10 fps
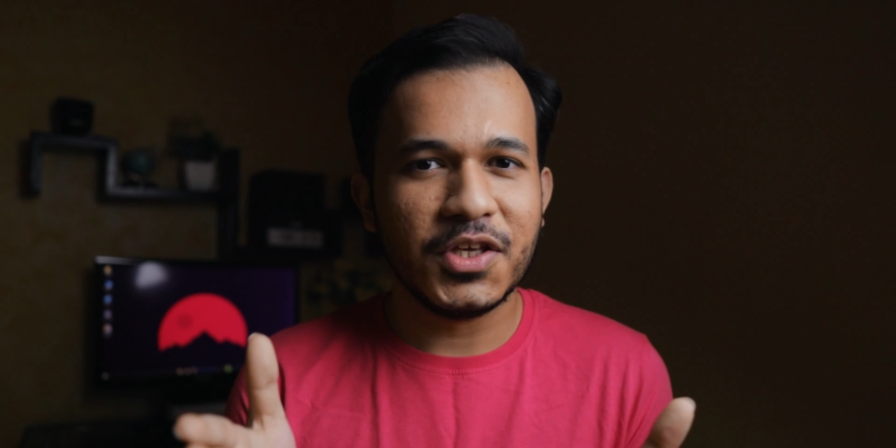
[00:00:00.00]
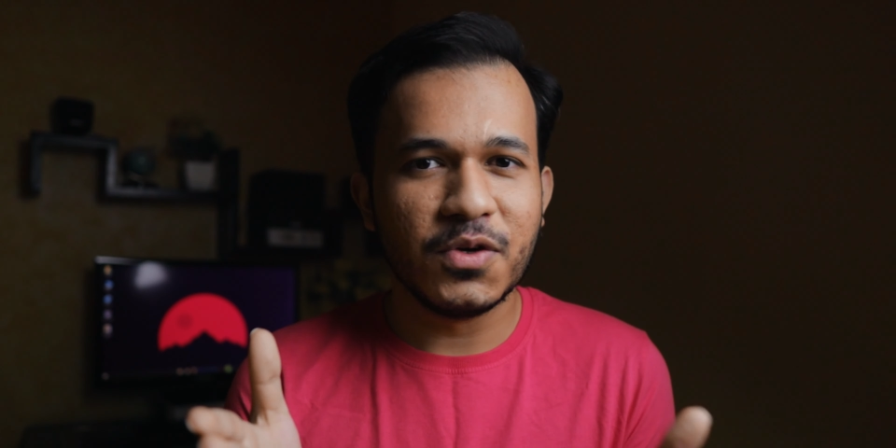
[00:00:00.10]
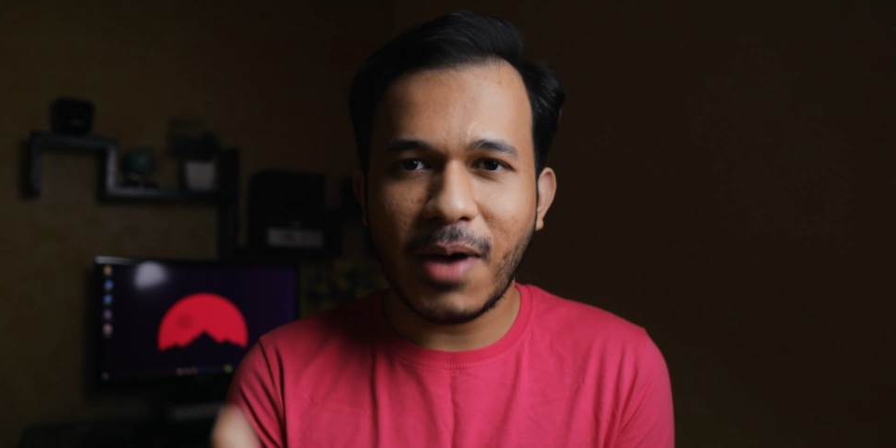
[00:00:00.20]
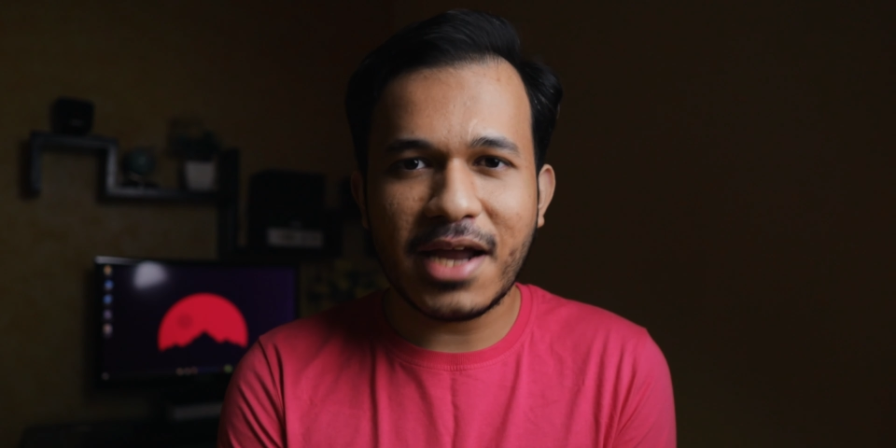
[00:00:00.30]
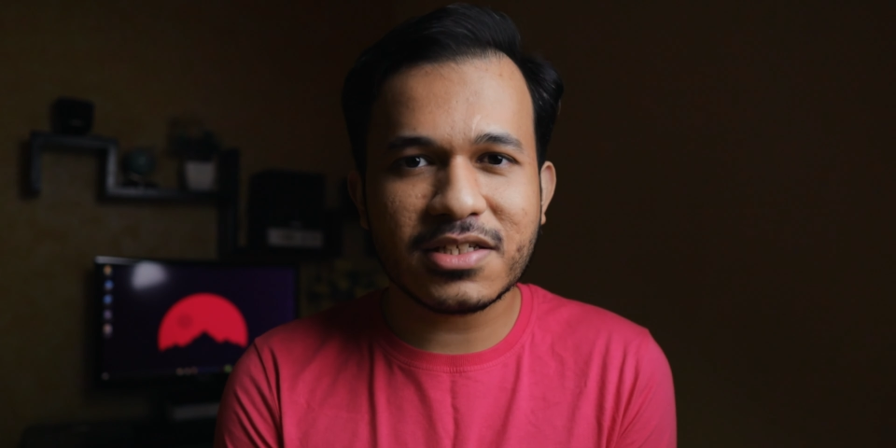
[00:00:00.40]

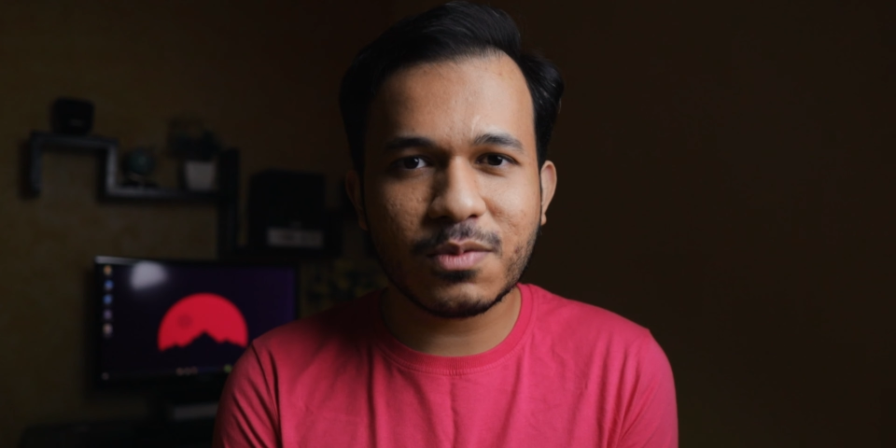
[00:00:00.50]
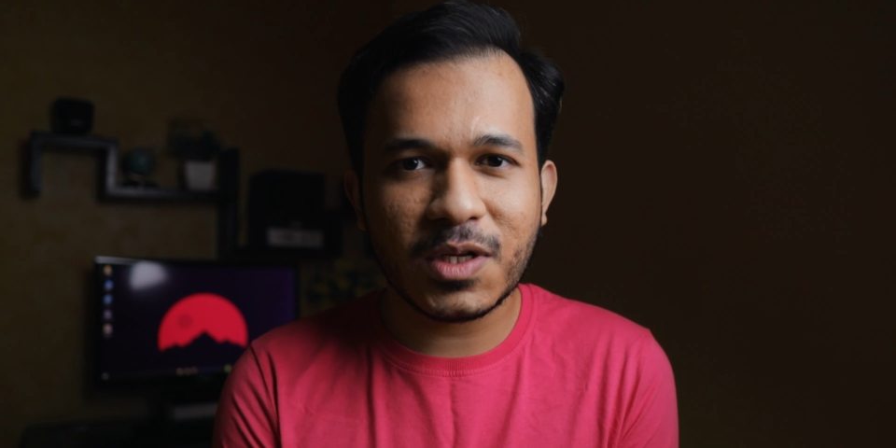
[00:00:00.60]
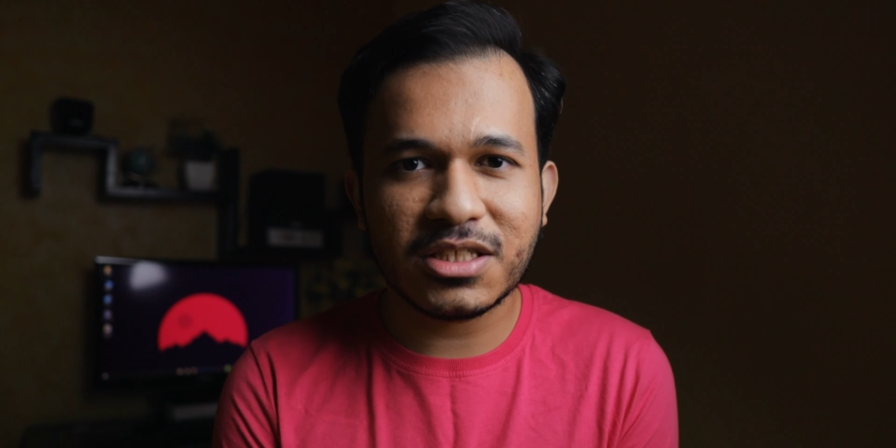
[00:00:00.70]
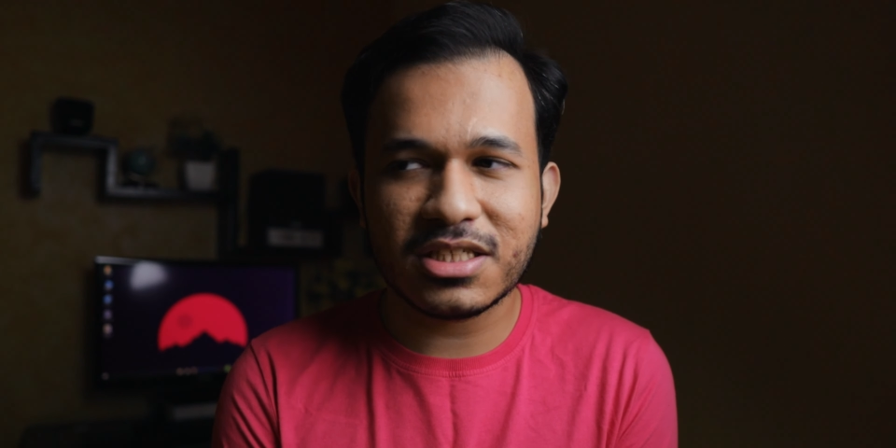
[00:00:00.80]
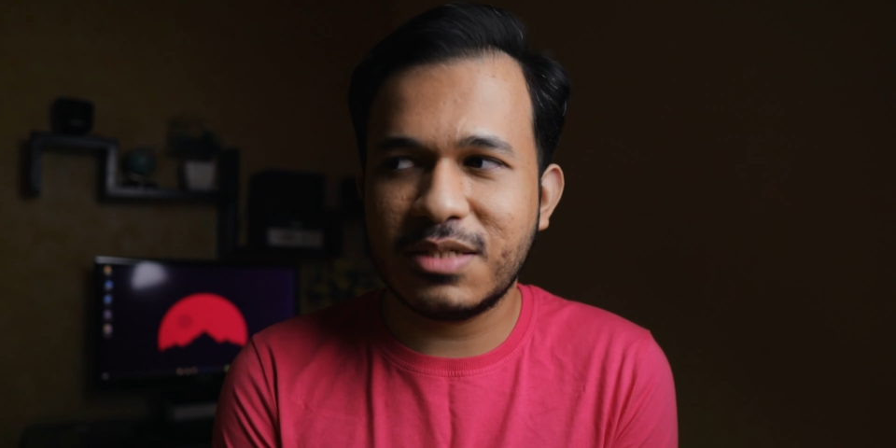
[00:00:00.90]
You might as
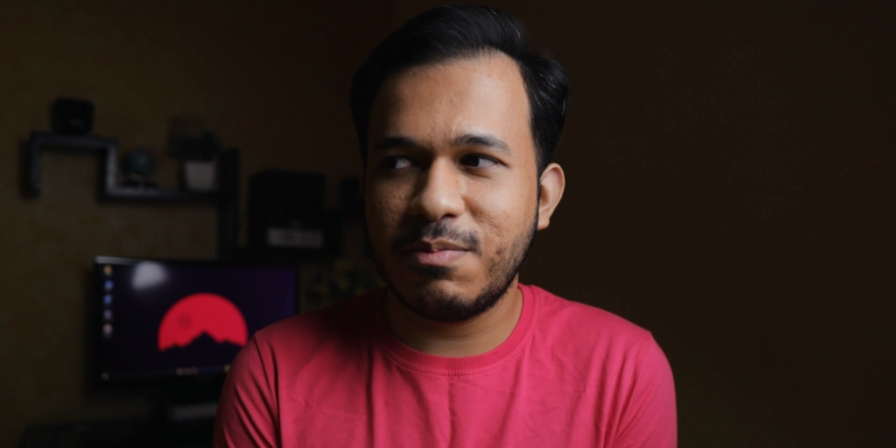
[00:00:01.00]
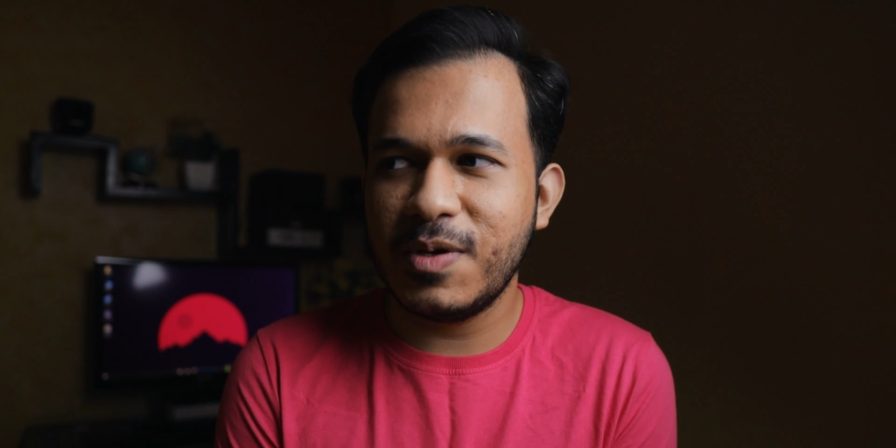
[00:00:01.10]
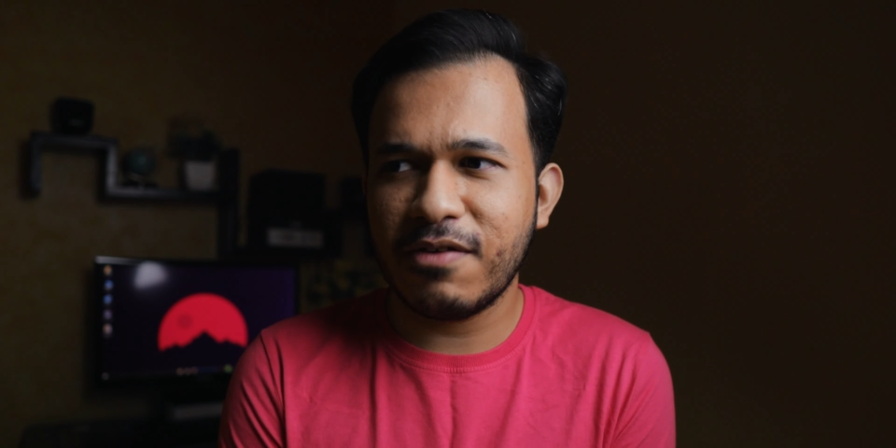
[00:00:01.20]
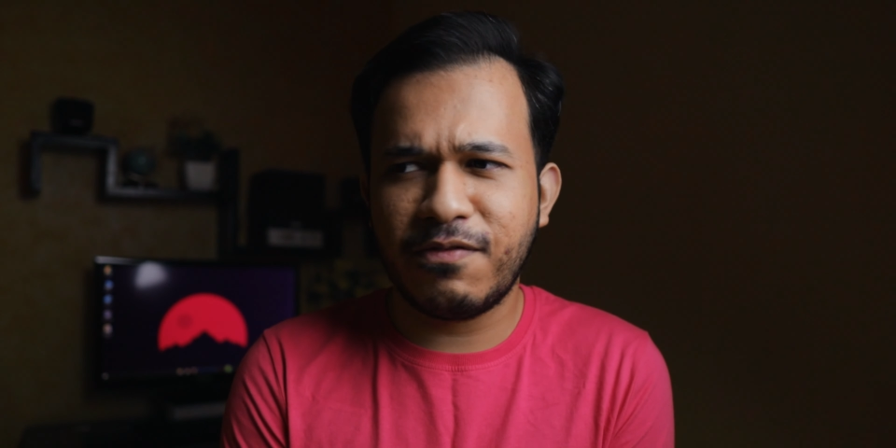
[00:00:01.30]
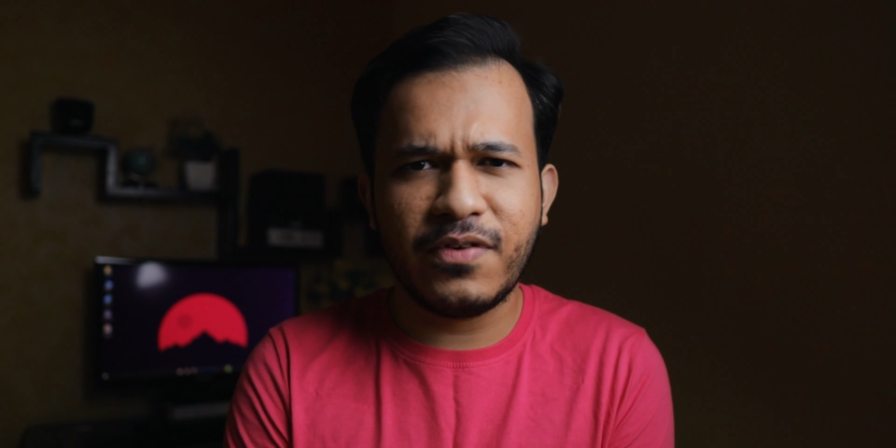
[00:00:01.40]
well just
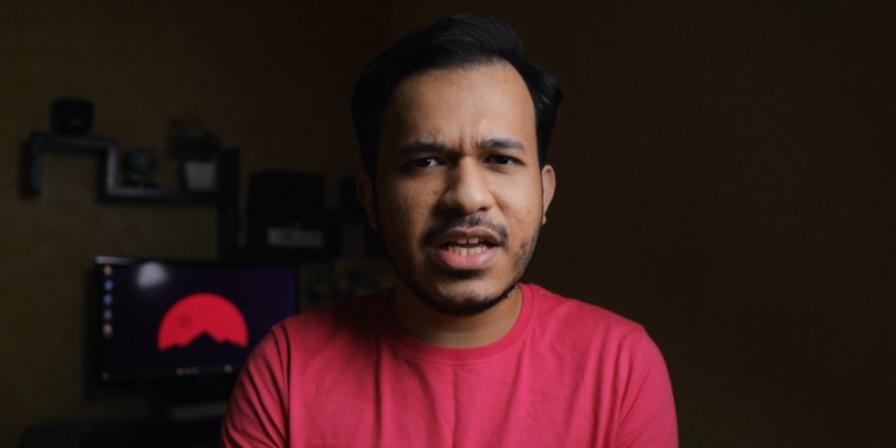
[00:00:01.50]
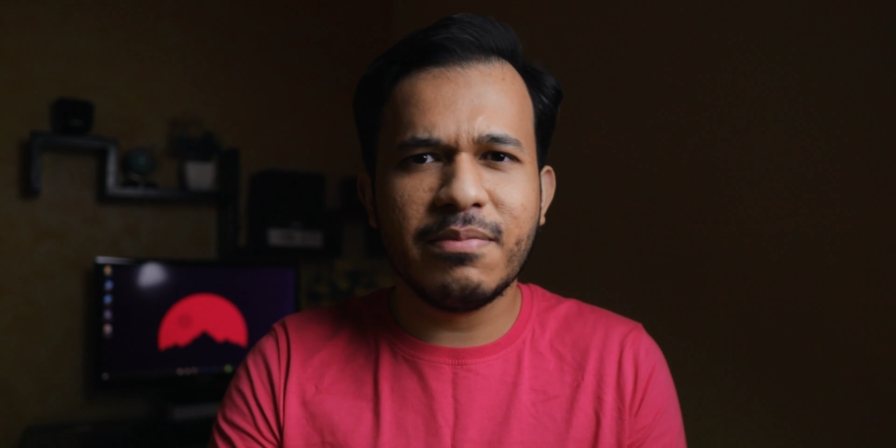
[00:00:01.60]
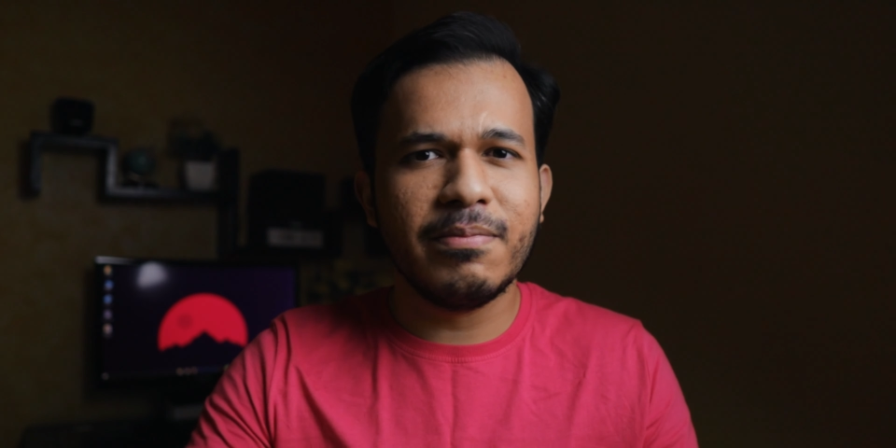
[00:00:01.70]
be a free